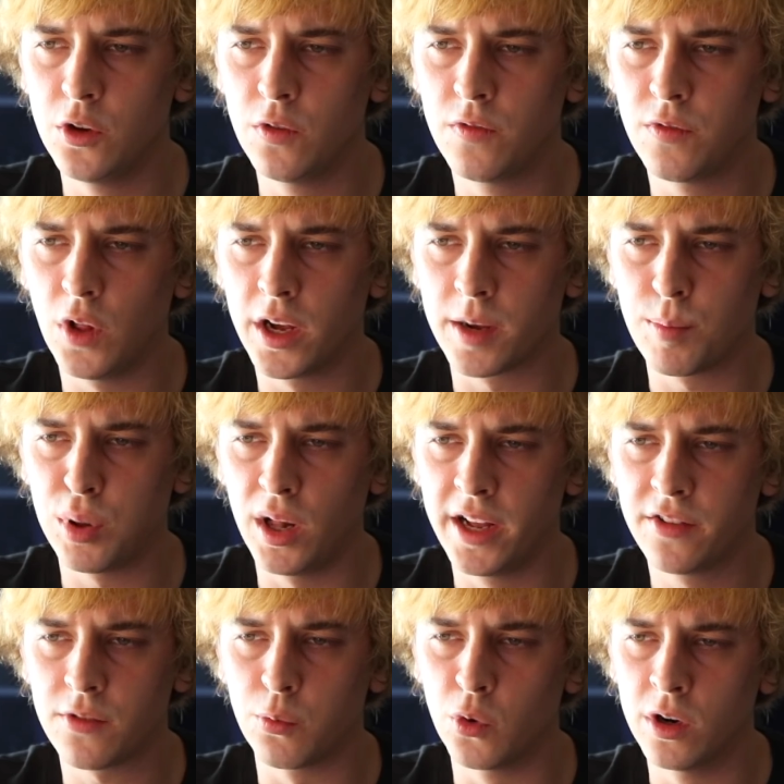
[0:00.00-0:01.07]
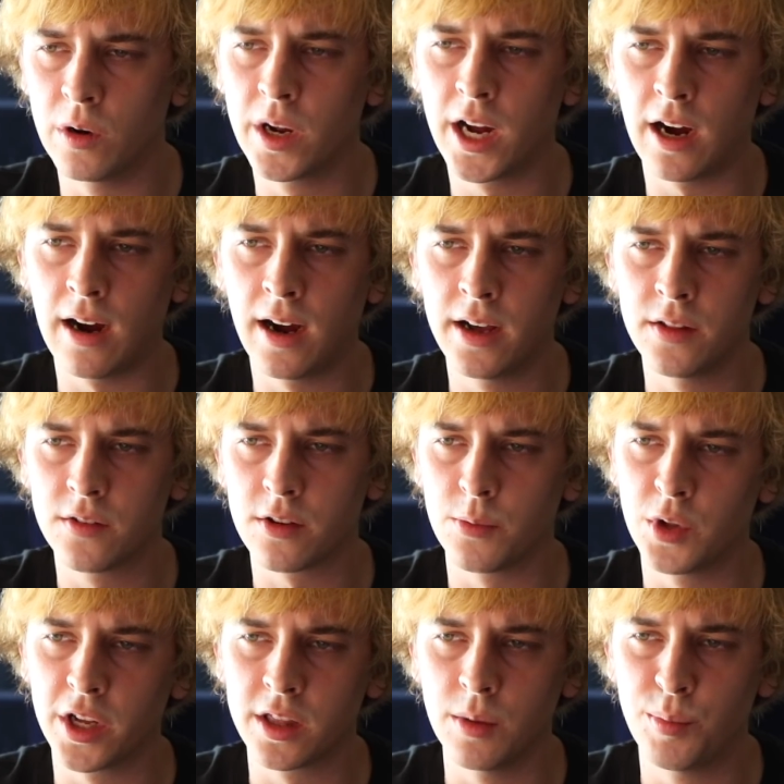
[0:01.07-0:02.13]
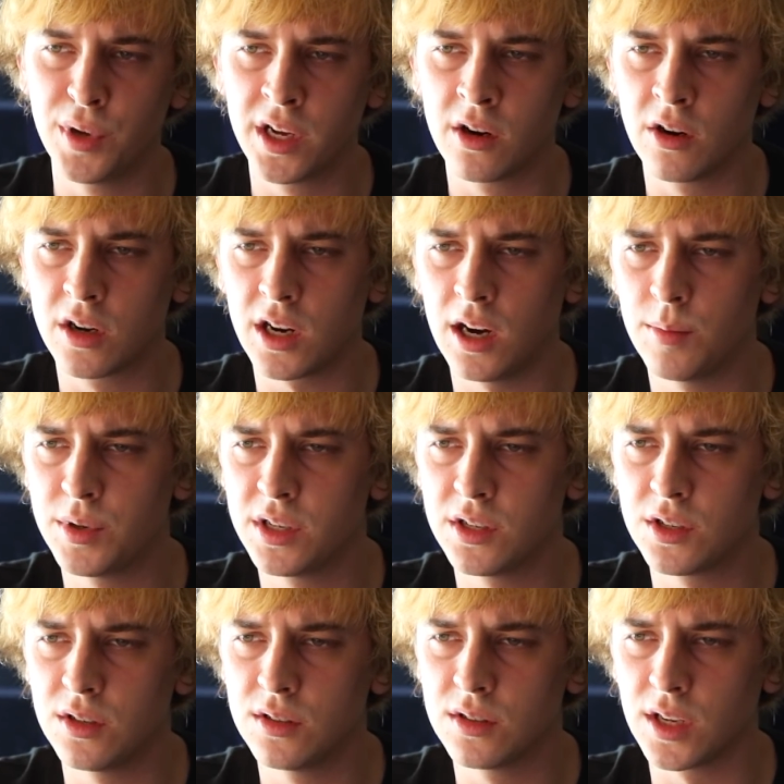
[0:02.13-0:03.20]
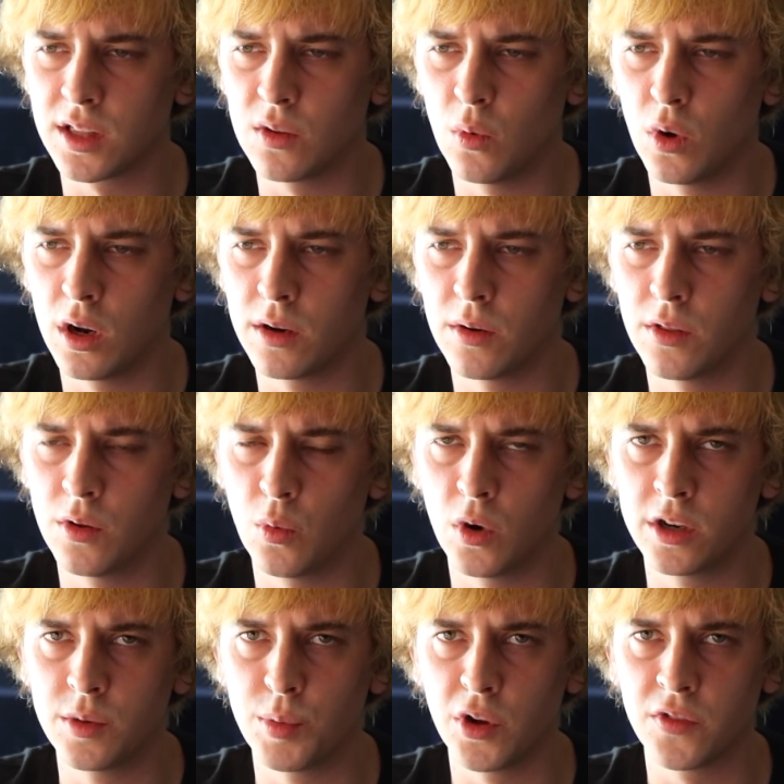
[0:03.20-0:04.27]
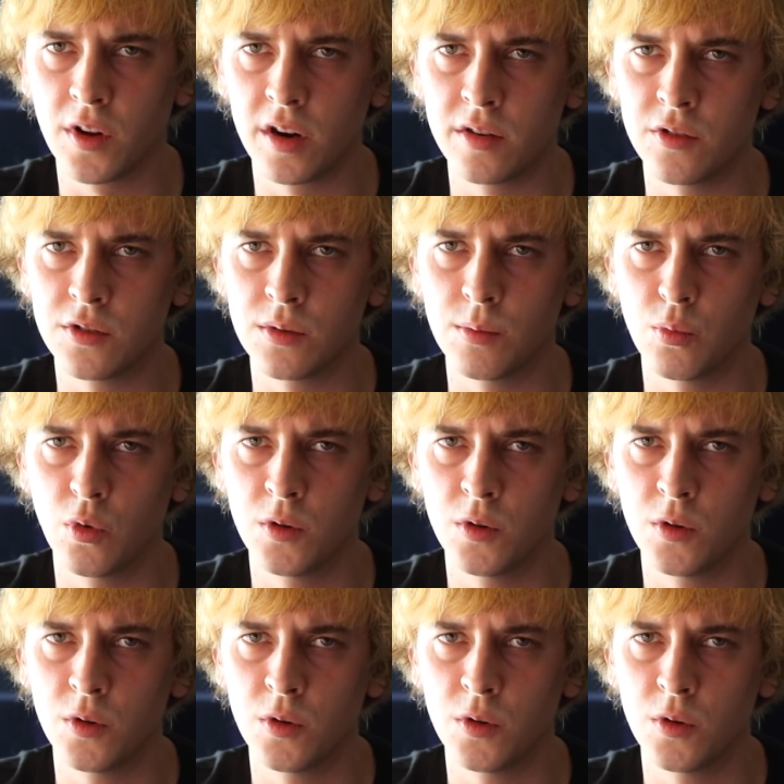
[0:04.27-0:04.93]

You've like placed really high in some of like the bigger competitions, like the one the one you posted on YouTube.